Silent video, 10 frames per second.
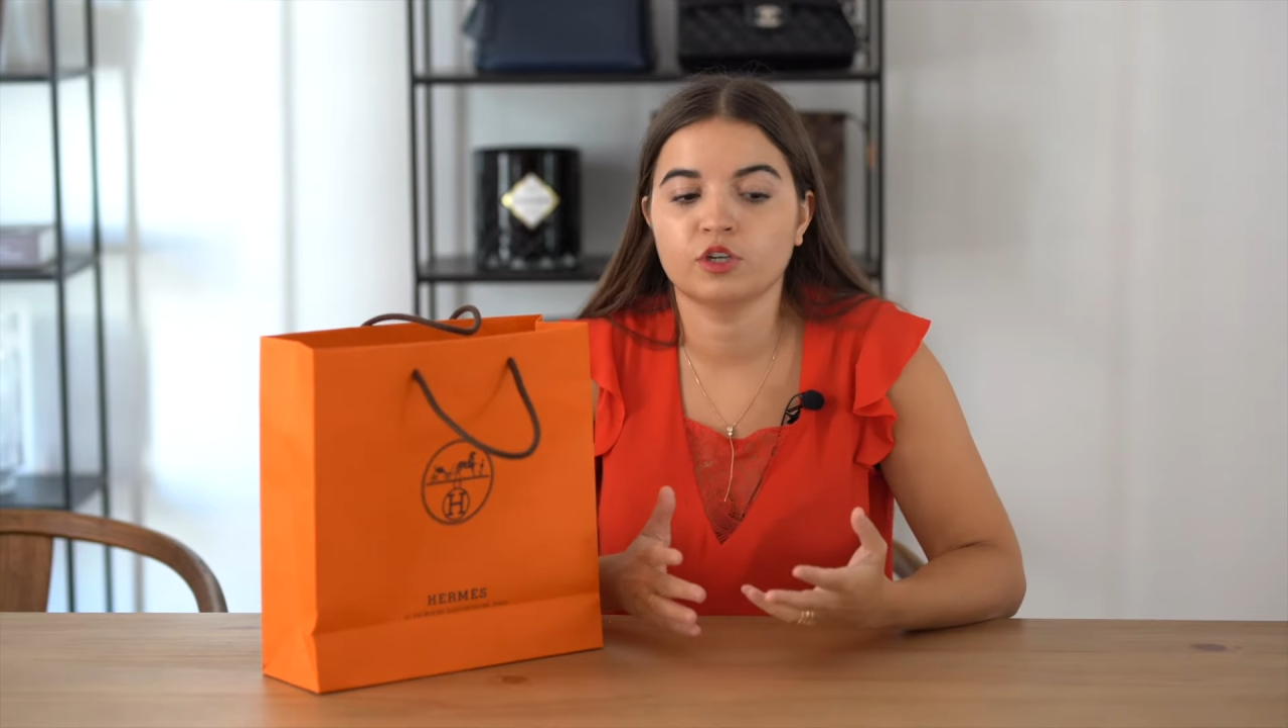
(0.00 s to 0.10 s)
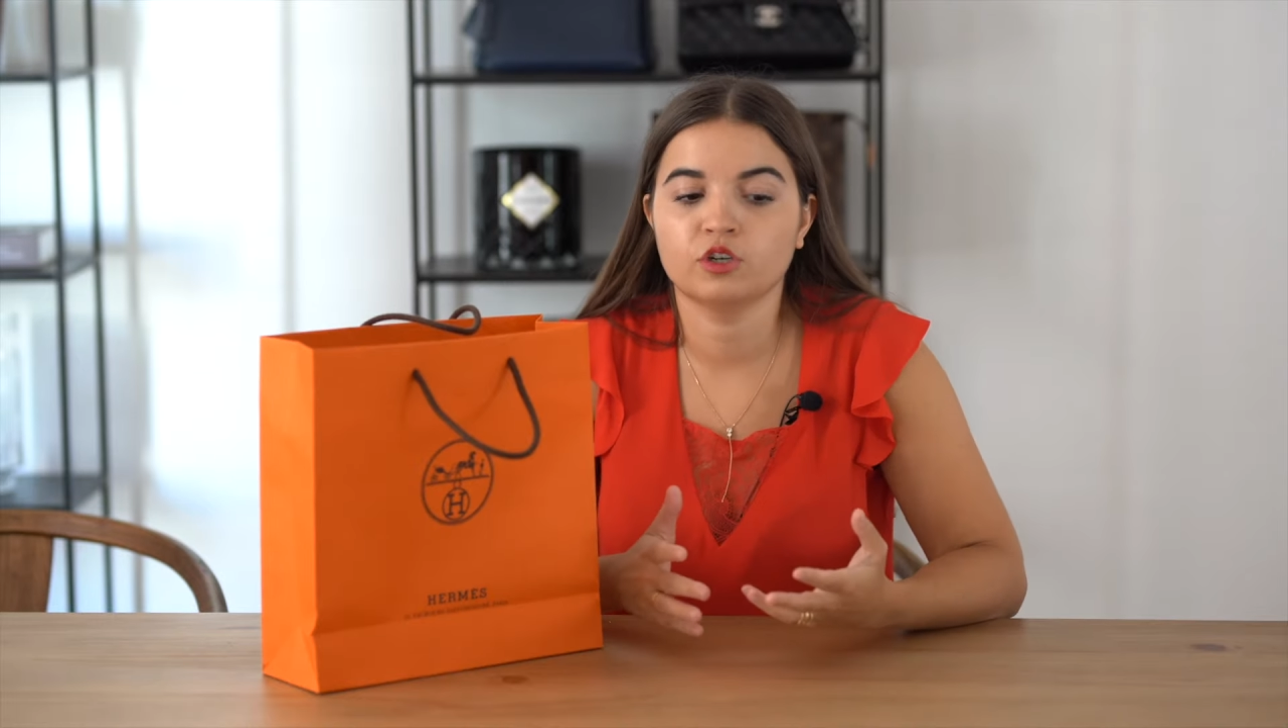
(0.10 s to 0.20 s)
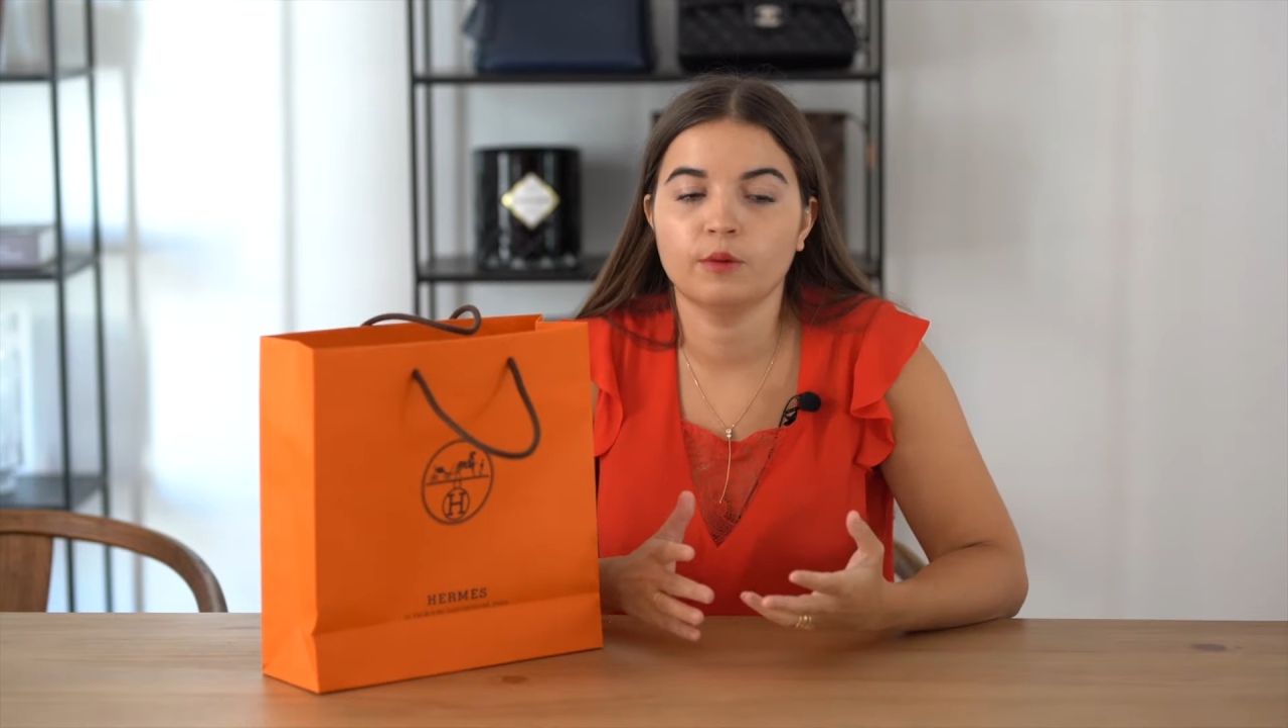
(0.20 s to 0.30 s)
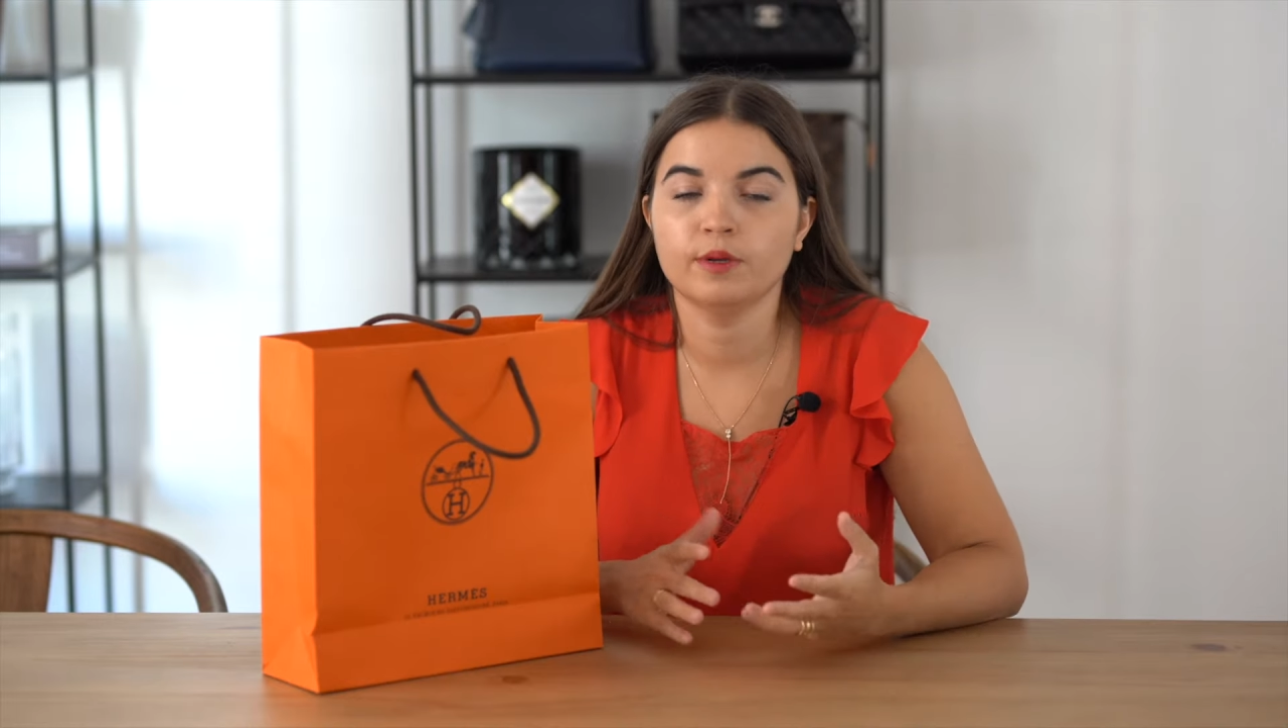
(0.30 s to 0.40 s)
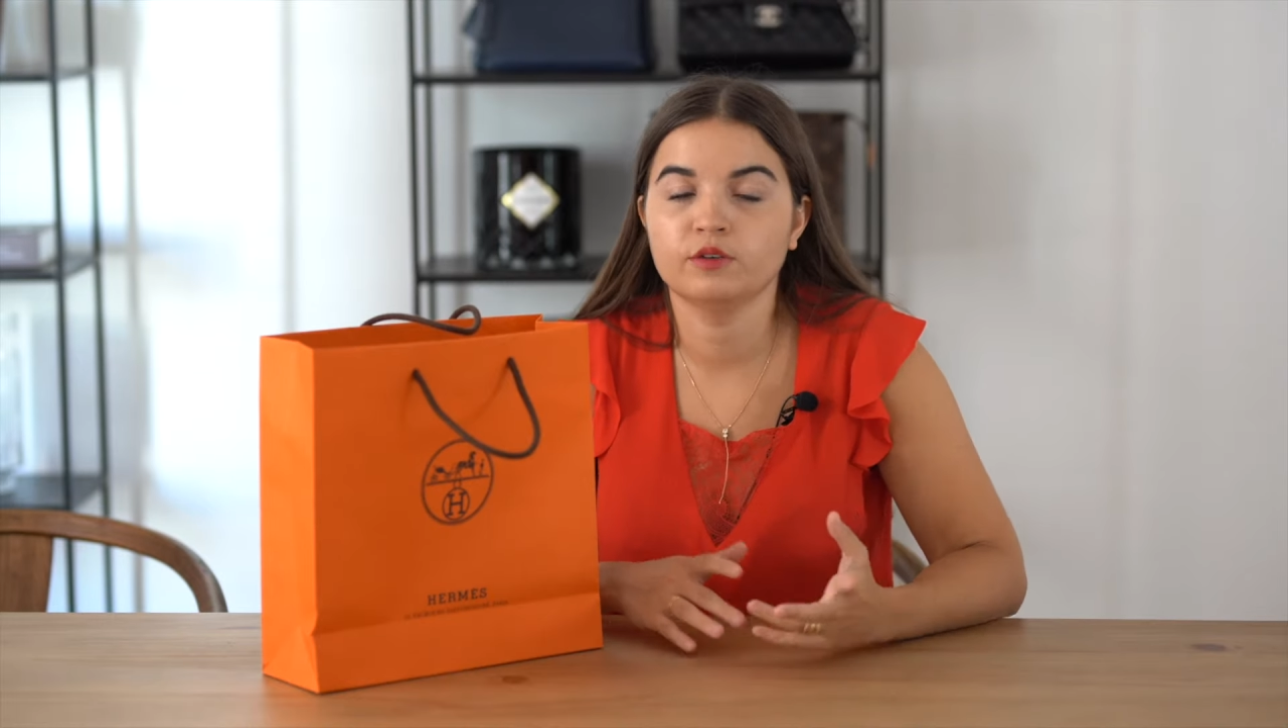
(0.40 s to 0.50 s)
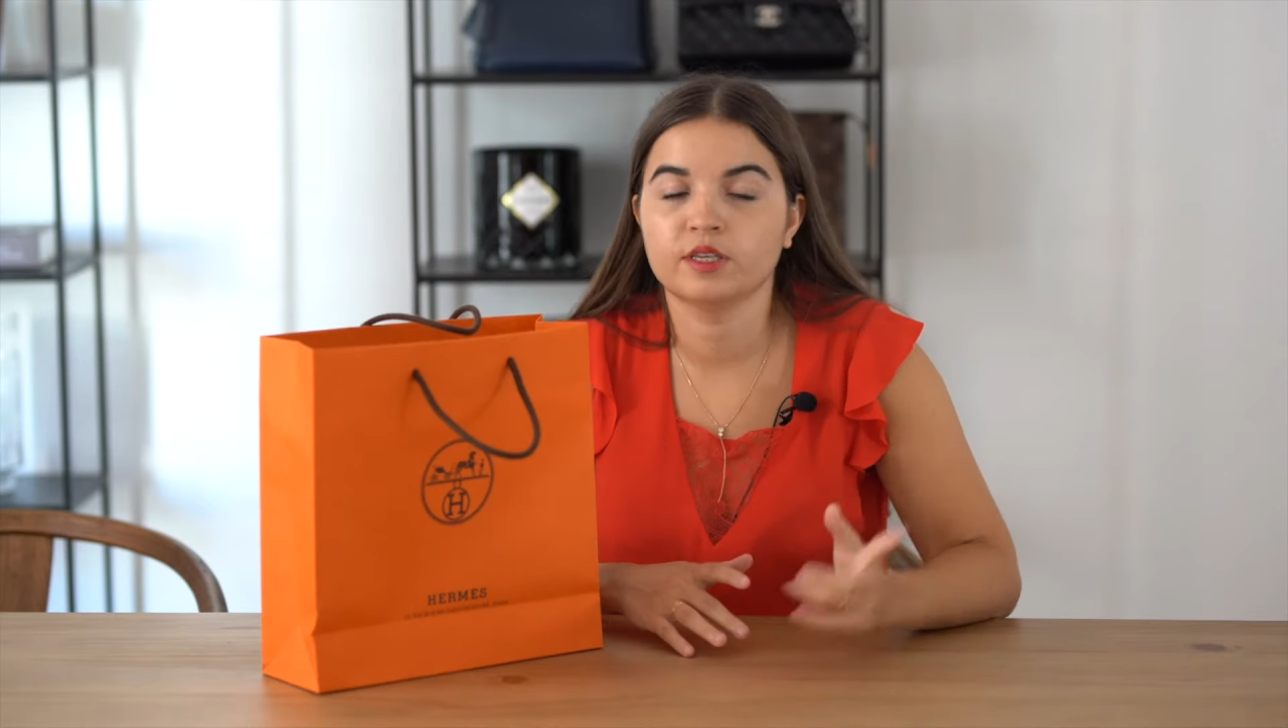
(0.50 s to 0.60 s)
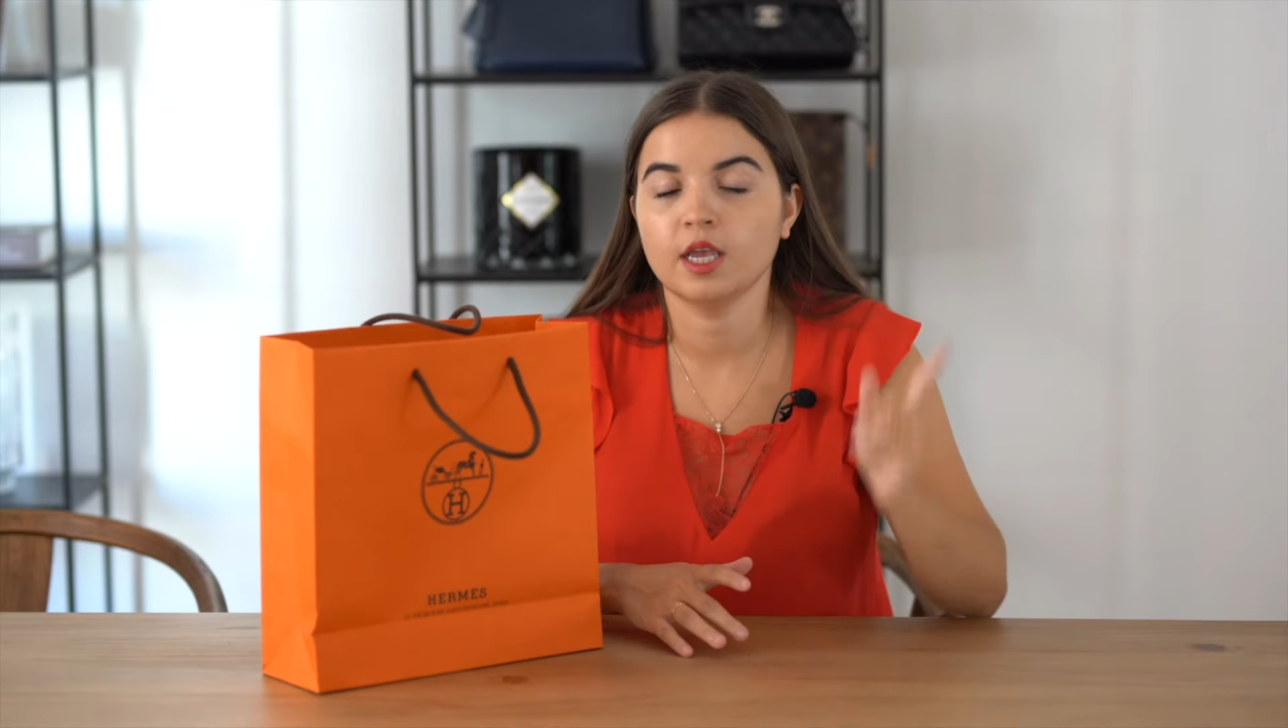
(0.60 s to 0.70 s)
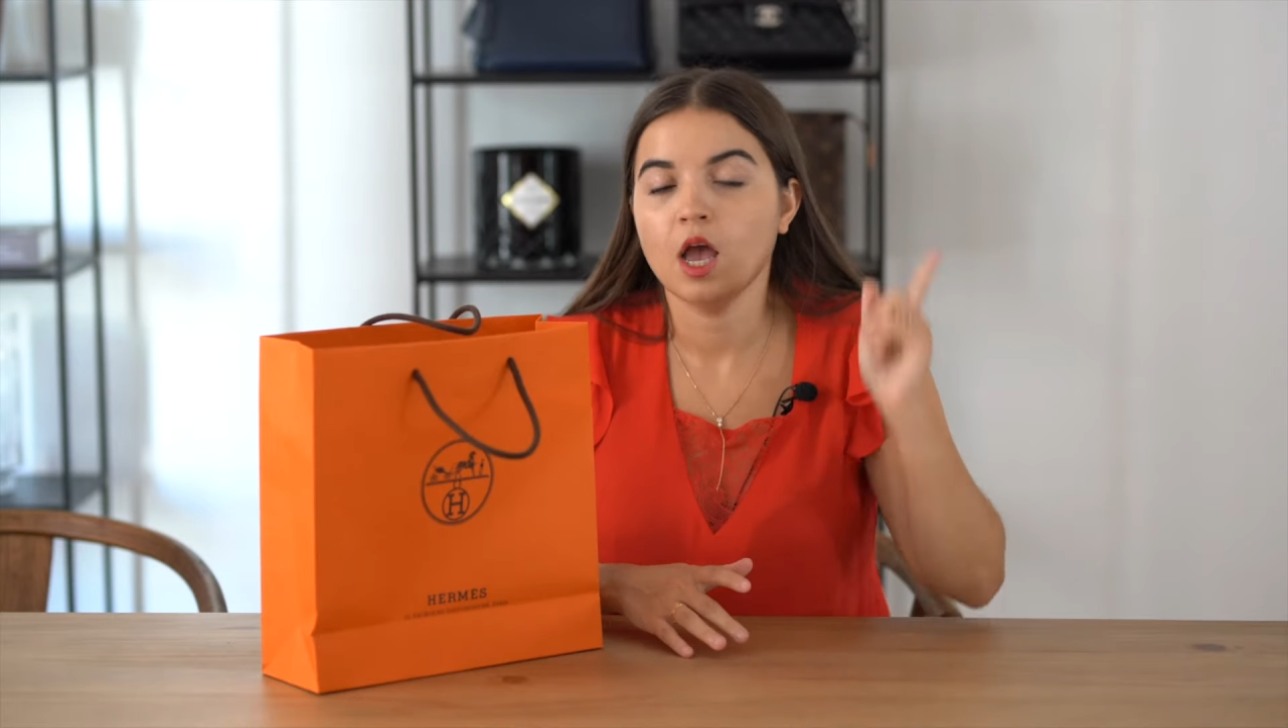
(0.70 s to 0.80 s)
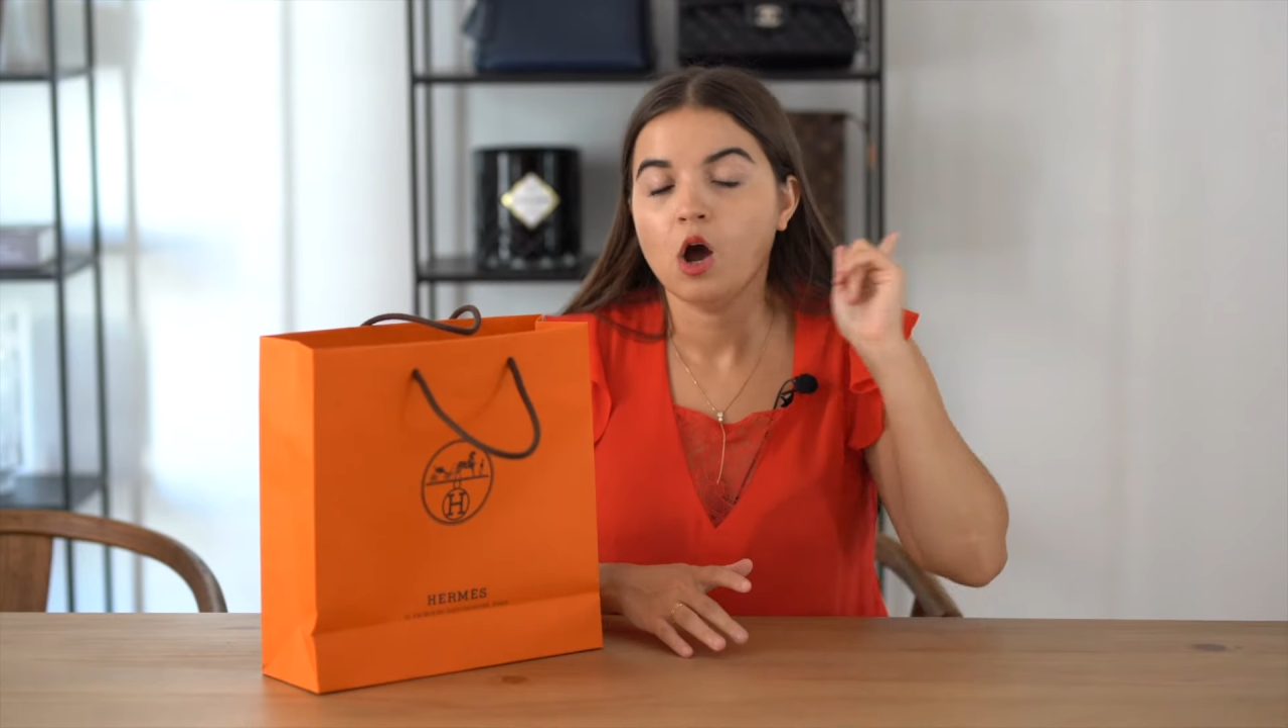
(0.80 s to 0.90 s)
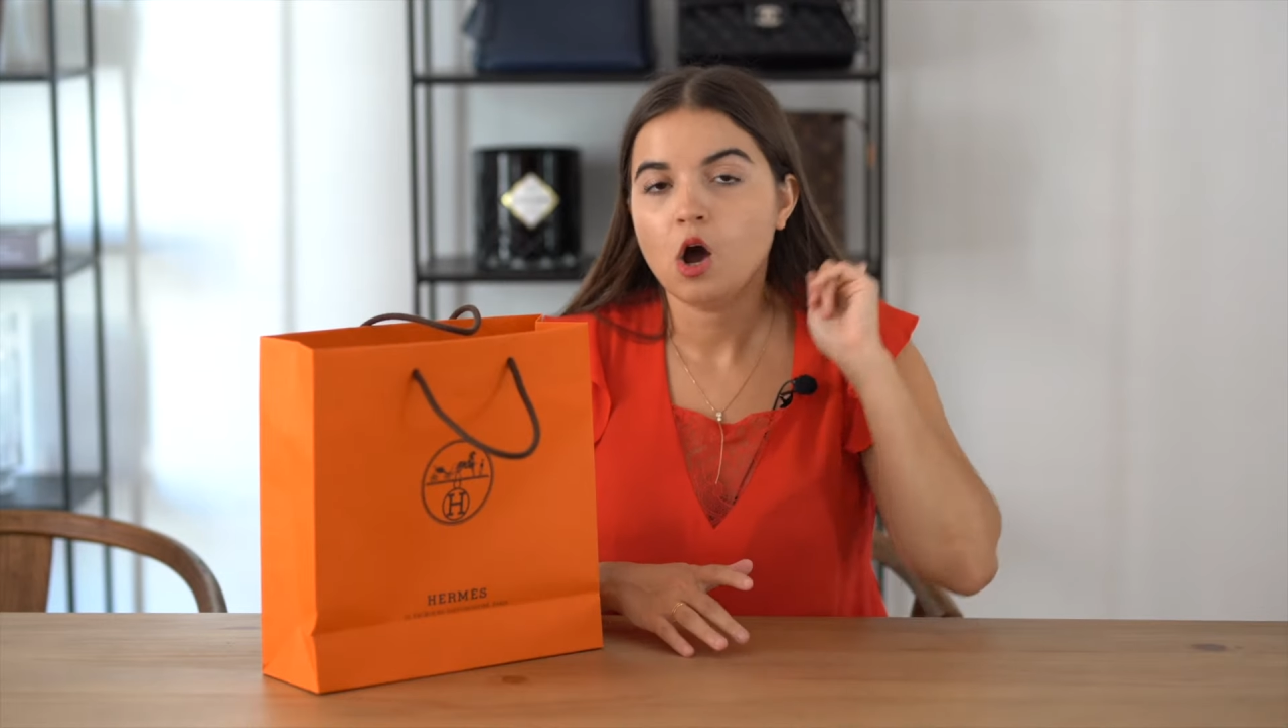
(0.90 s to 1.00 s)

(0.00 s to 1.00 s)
shop and you say,